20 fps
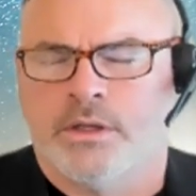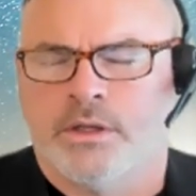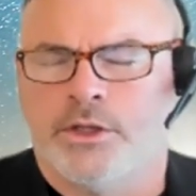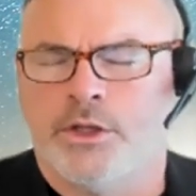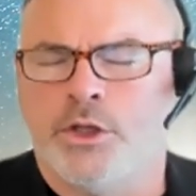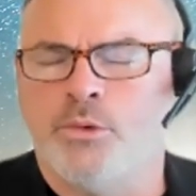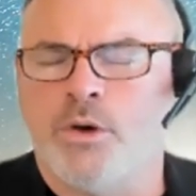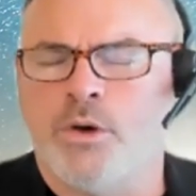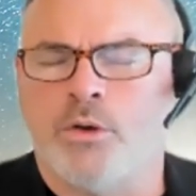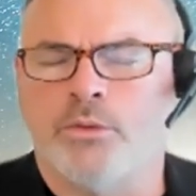
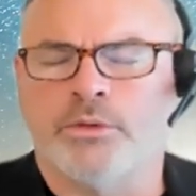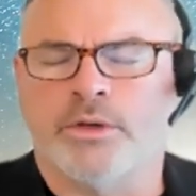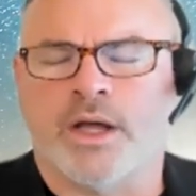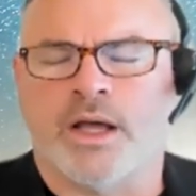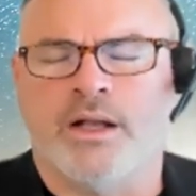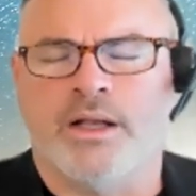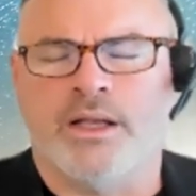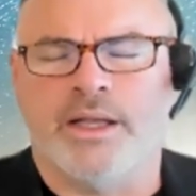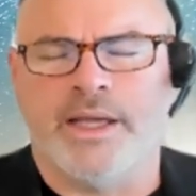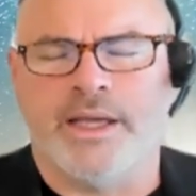you won't
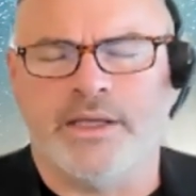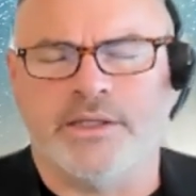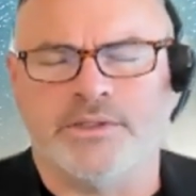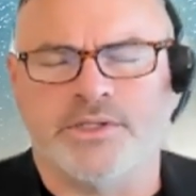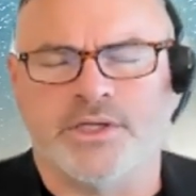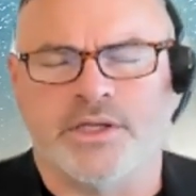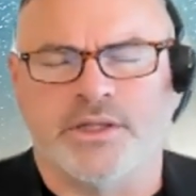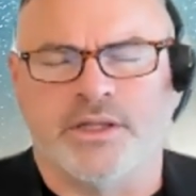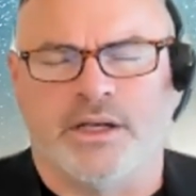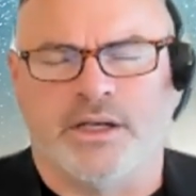cling
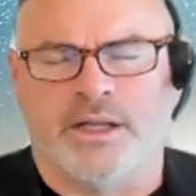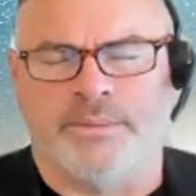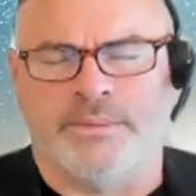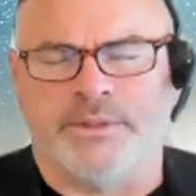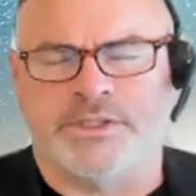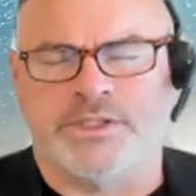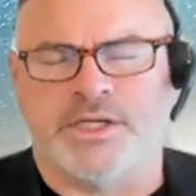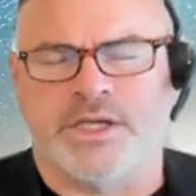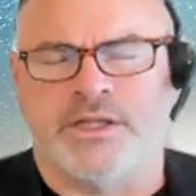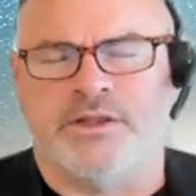to the
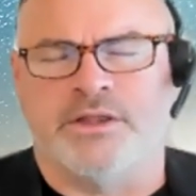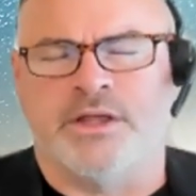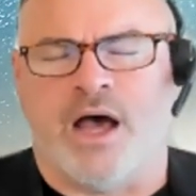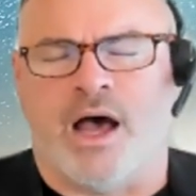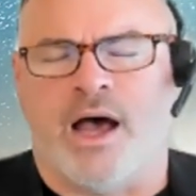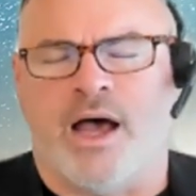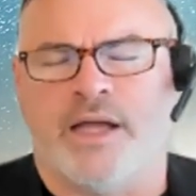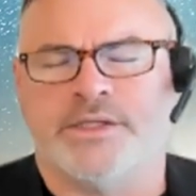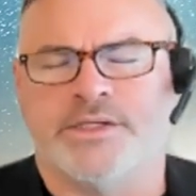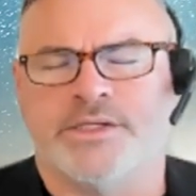limiting
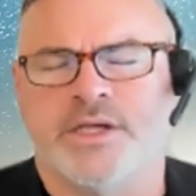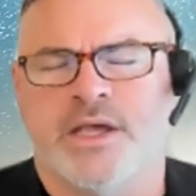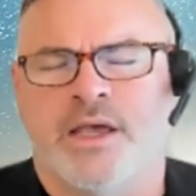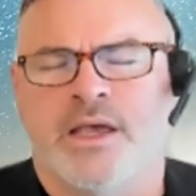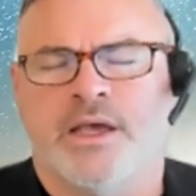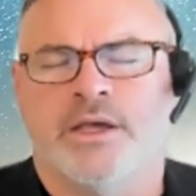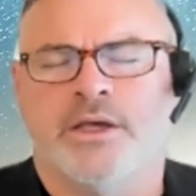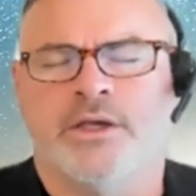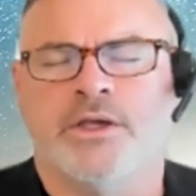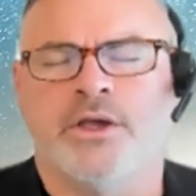thought.
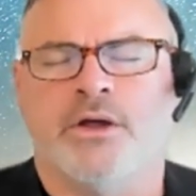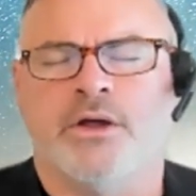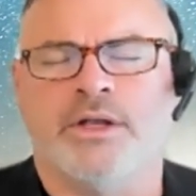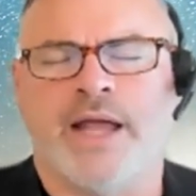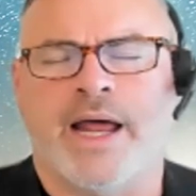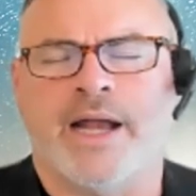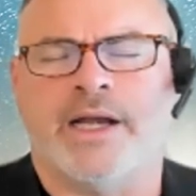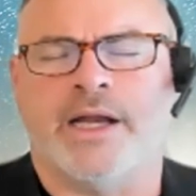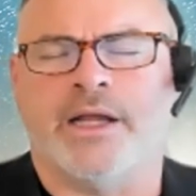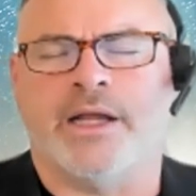You'll
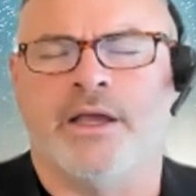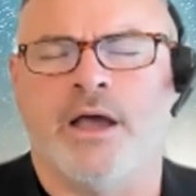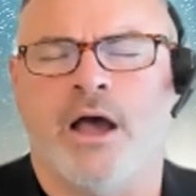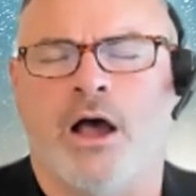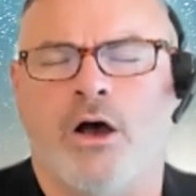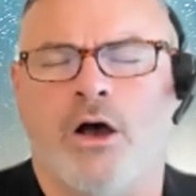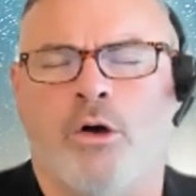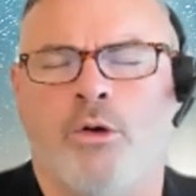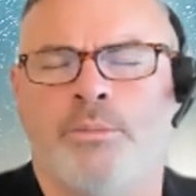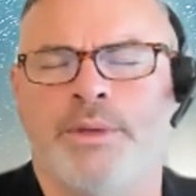let it
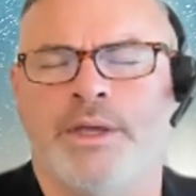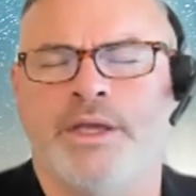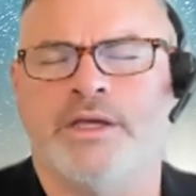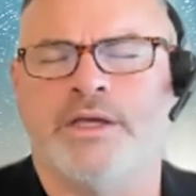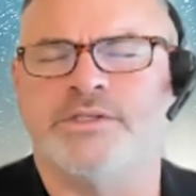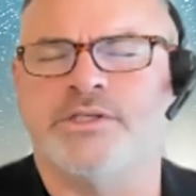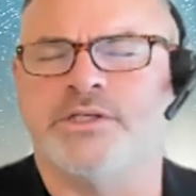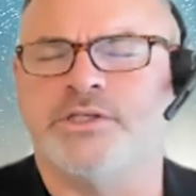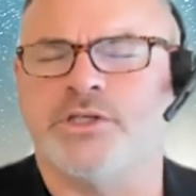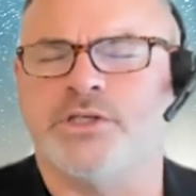go
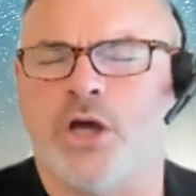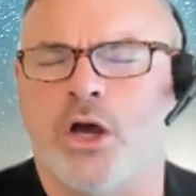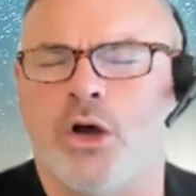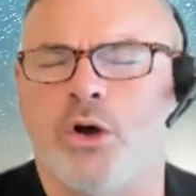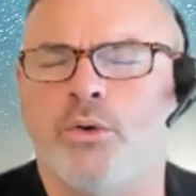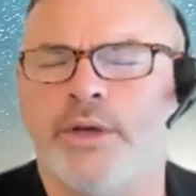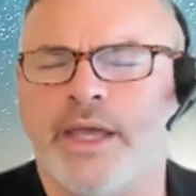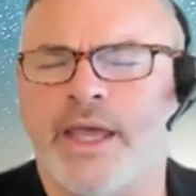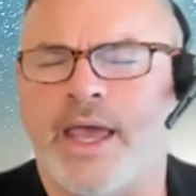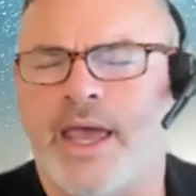because it's
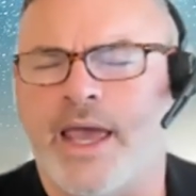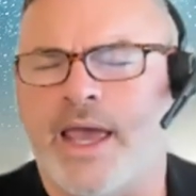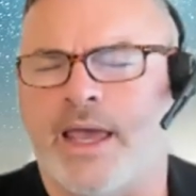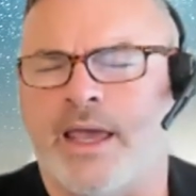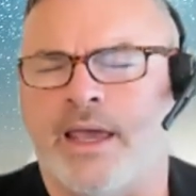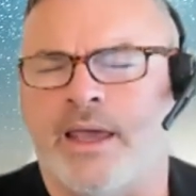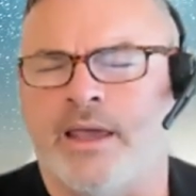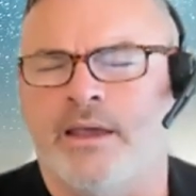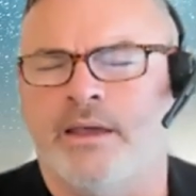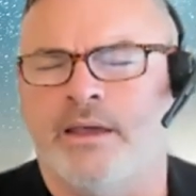
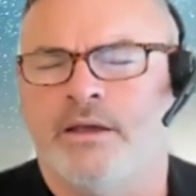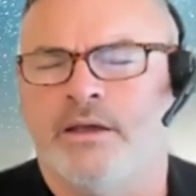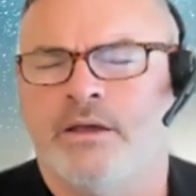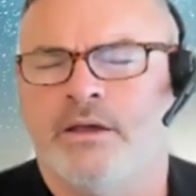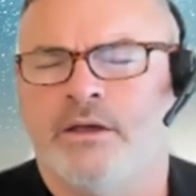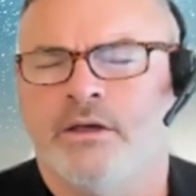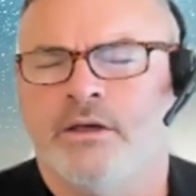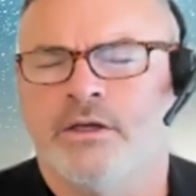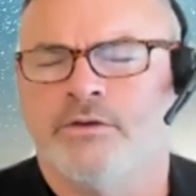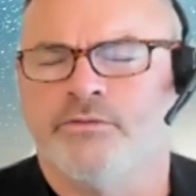okay
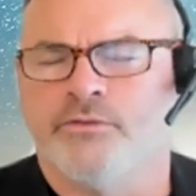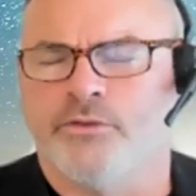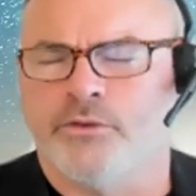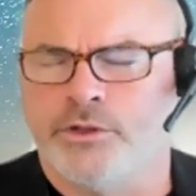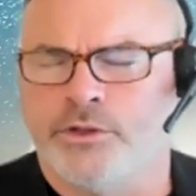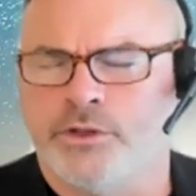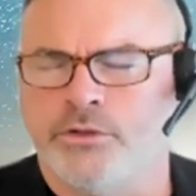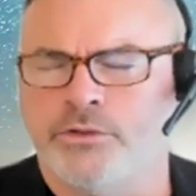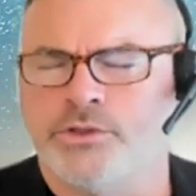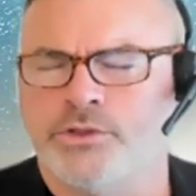for
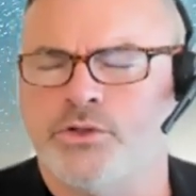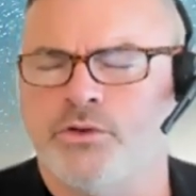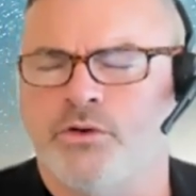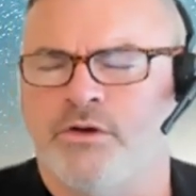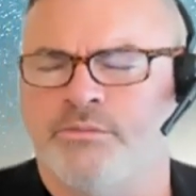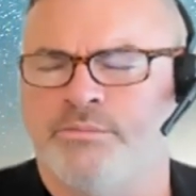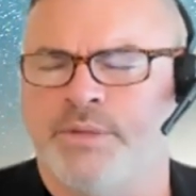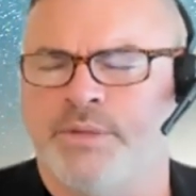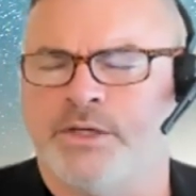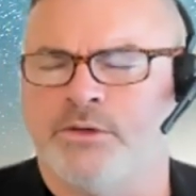you to
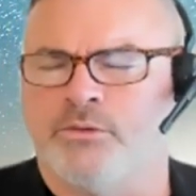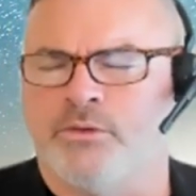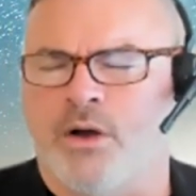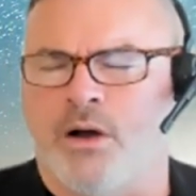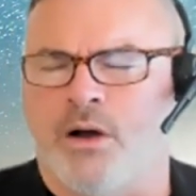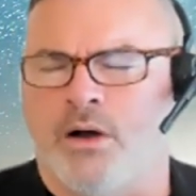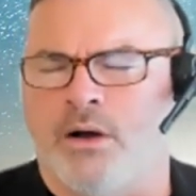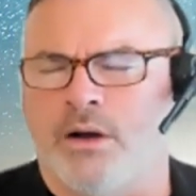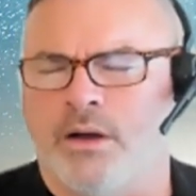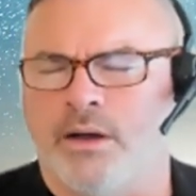have been
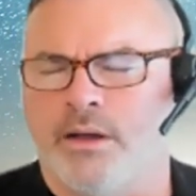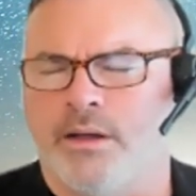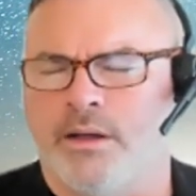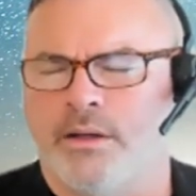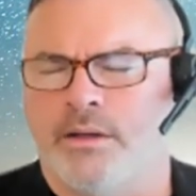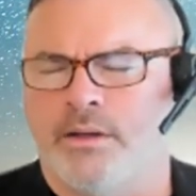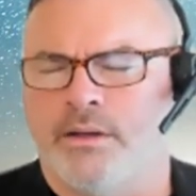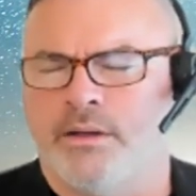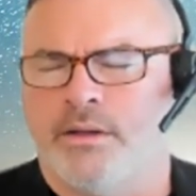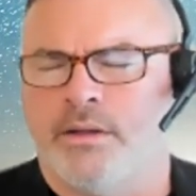wrong
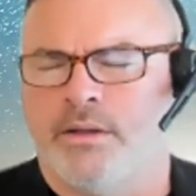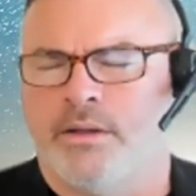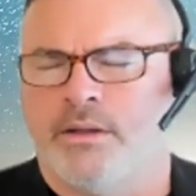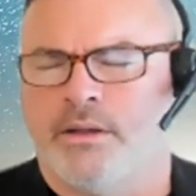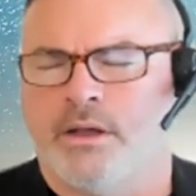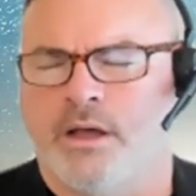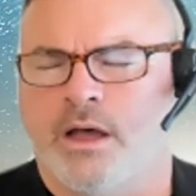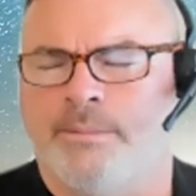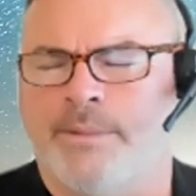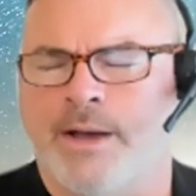
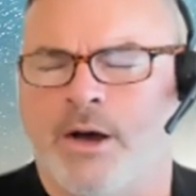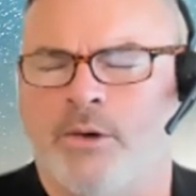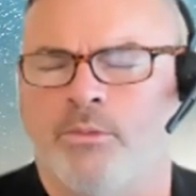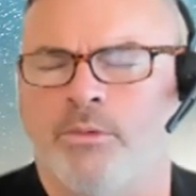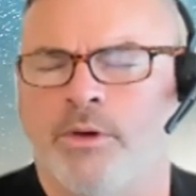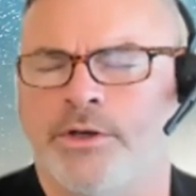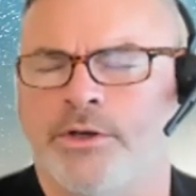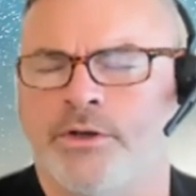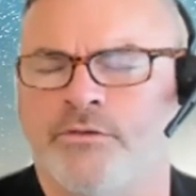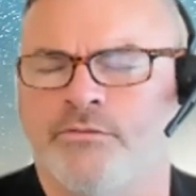about
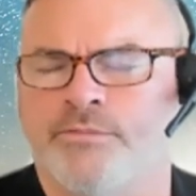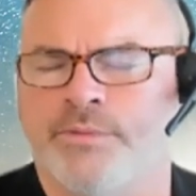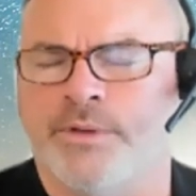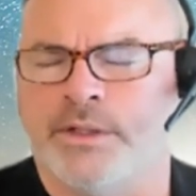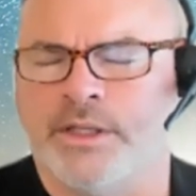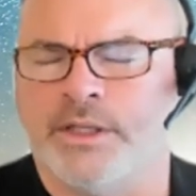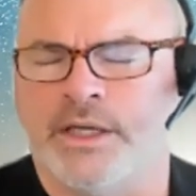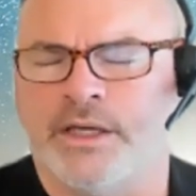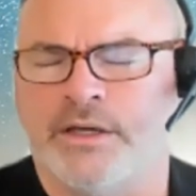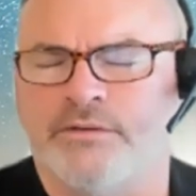what you've
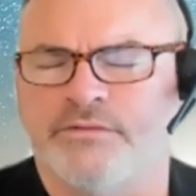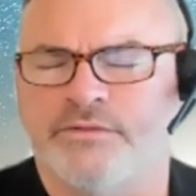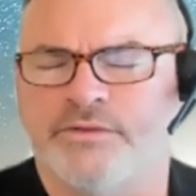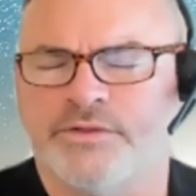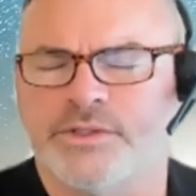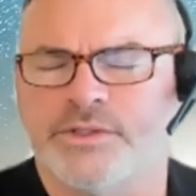believed.